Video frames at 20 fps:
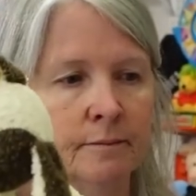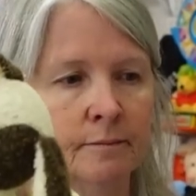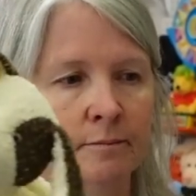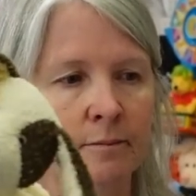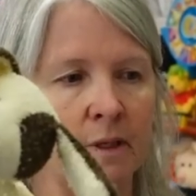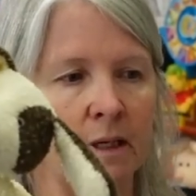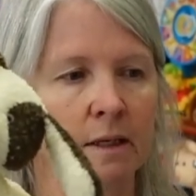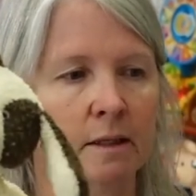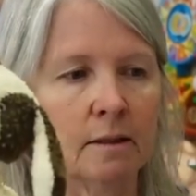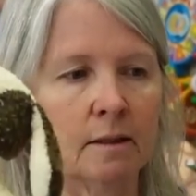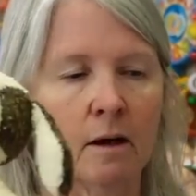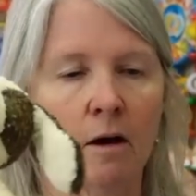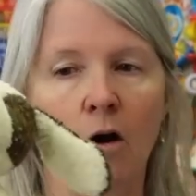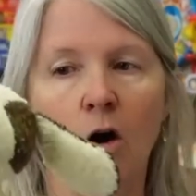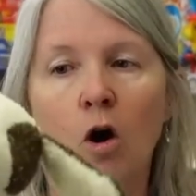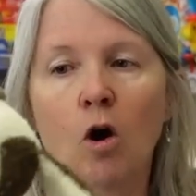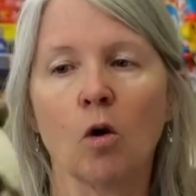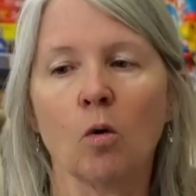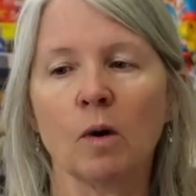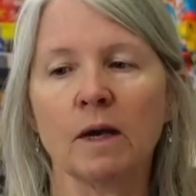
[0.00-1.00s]
but
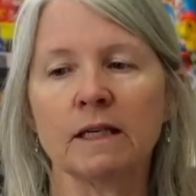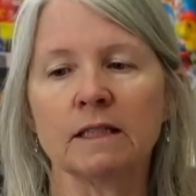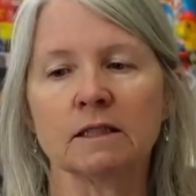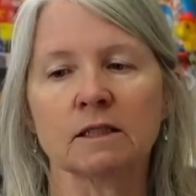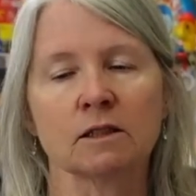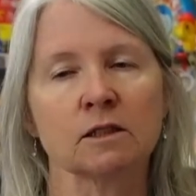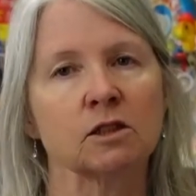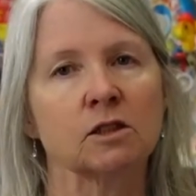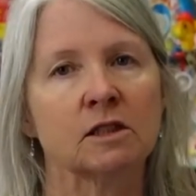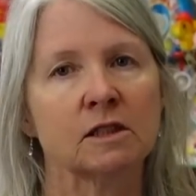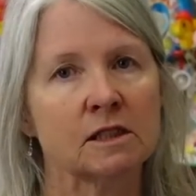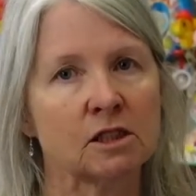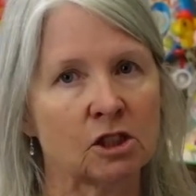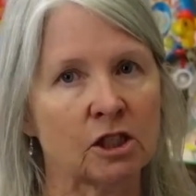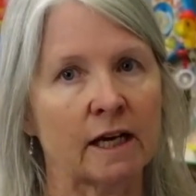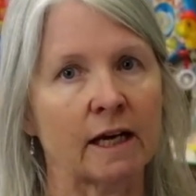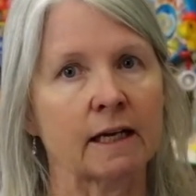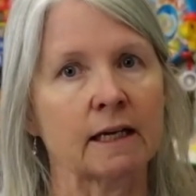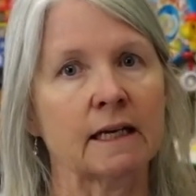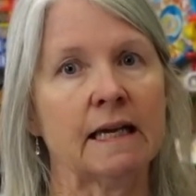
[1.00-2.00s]
always
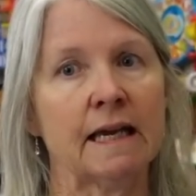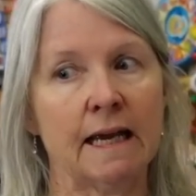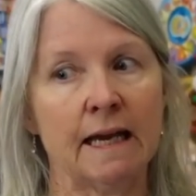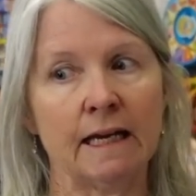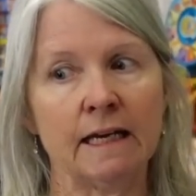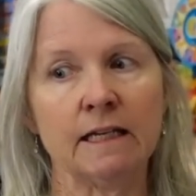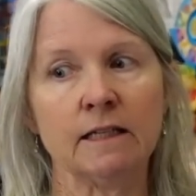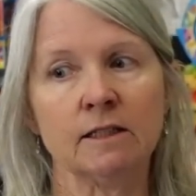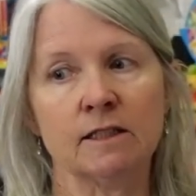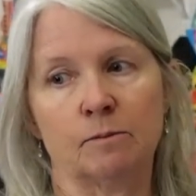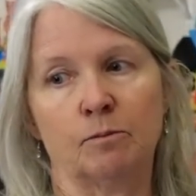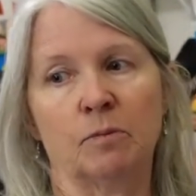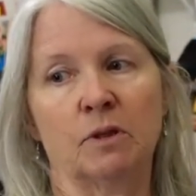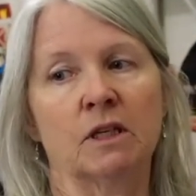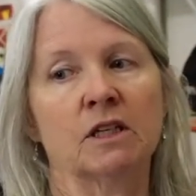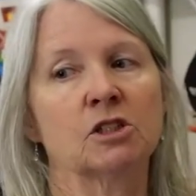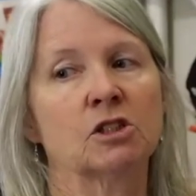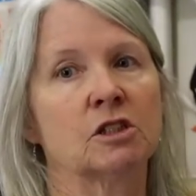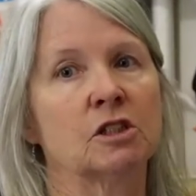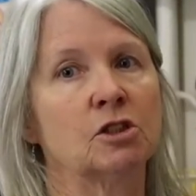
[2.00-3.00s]
check any
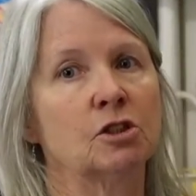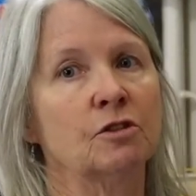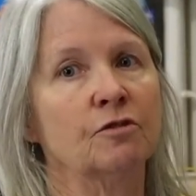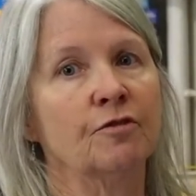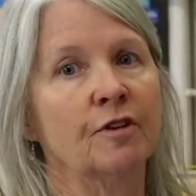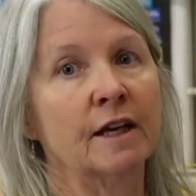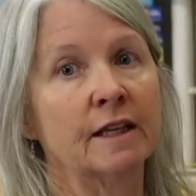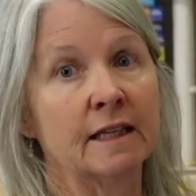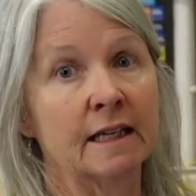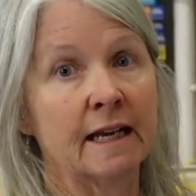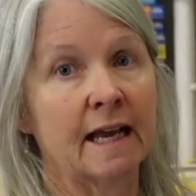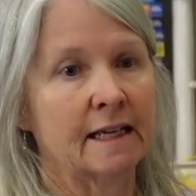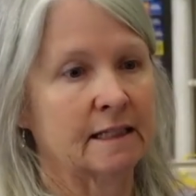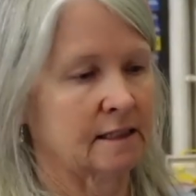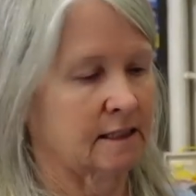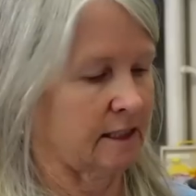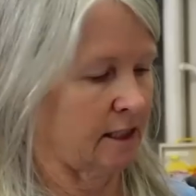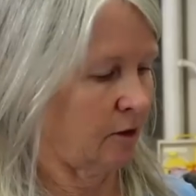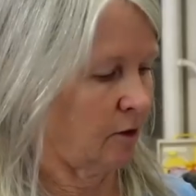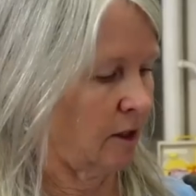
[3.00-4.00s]
plush that you find that has
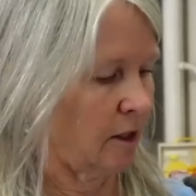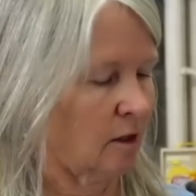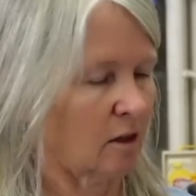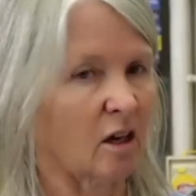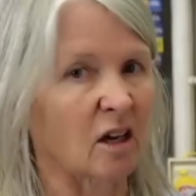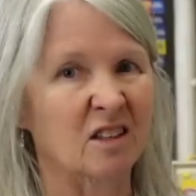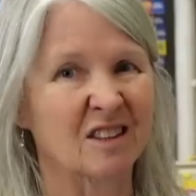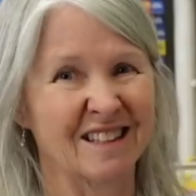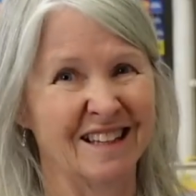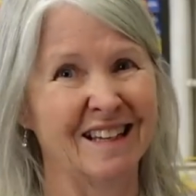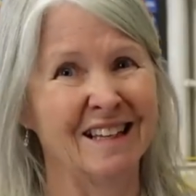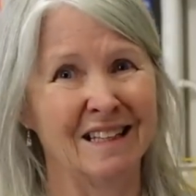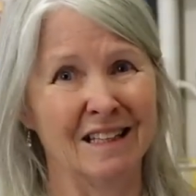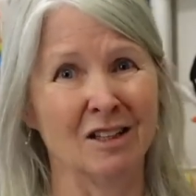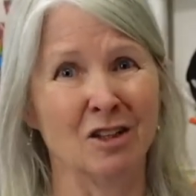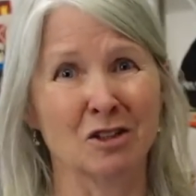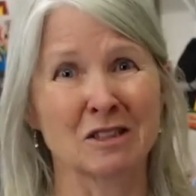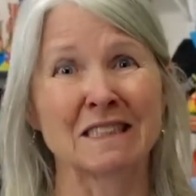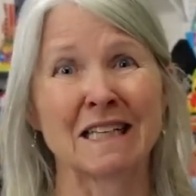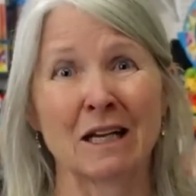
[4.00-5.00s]
terry cloth.
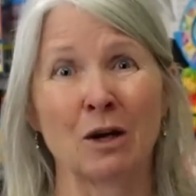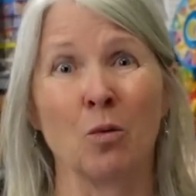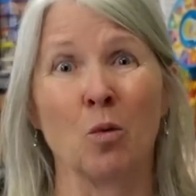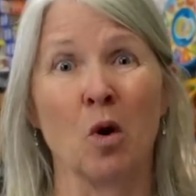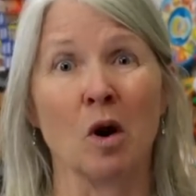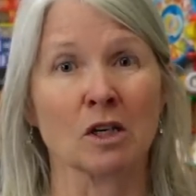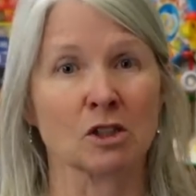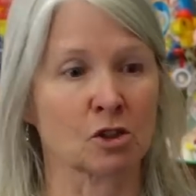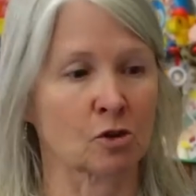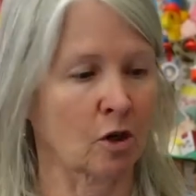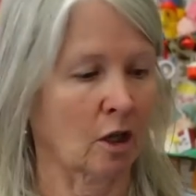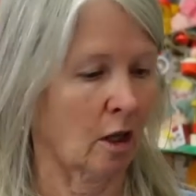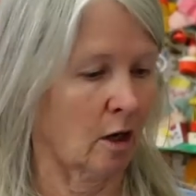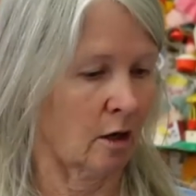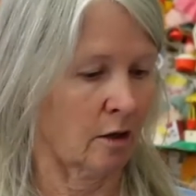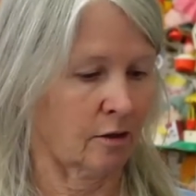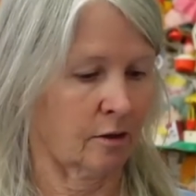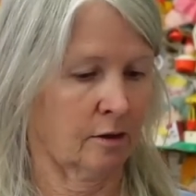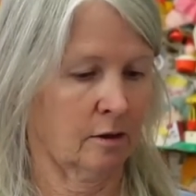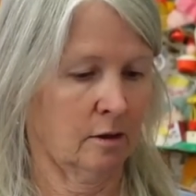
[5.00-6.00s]
Looks like a
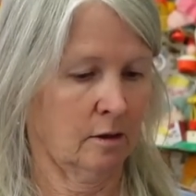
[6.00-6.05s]
washcloth.